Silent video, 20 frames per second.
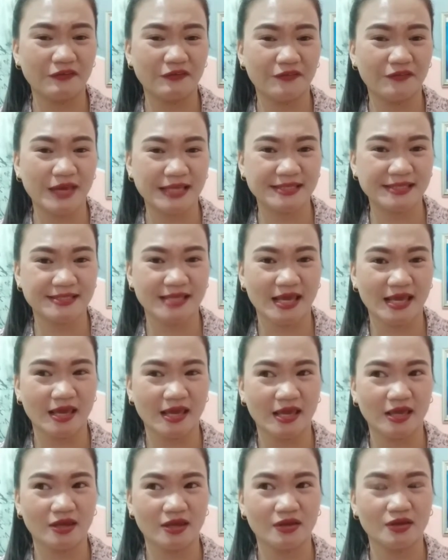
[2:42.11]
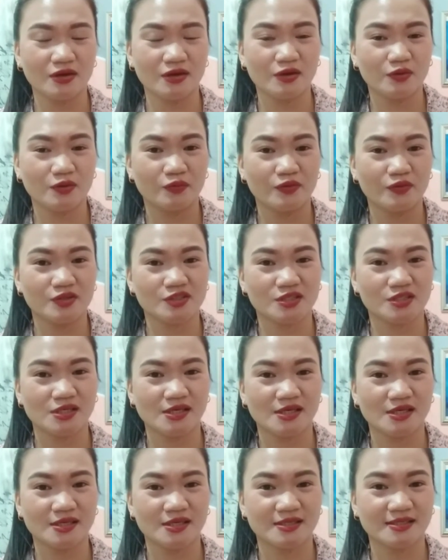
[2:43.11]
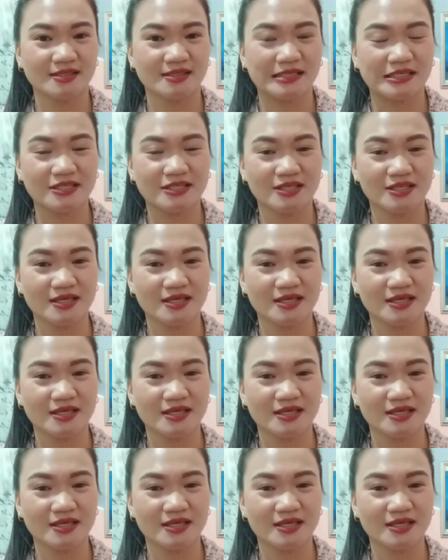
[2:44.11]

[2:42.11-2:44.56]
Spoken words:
a fiance, which is,